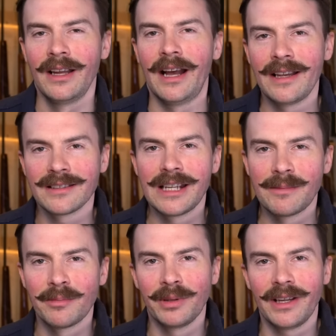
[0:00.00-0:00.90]
As the
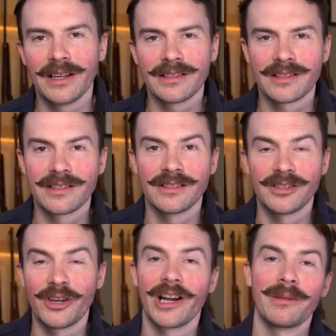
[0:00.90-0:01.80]
name implies, this is a
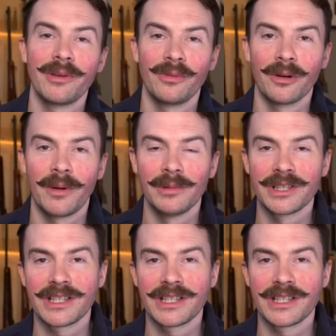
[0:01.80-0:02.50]
document where public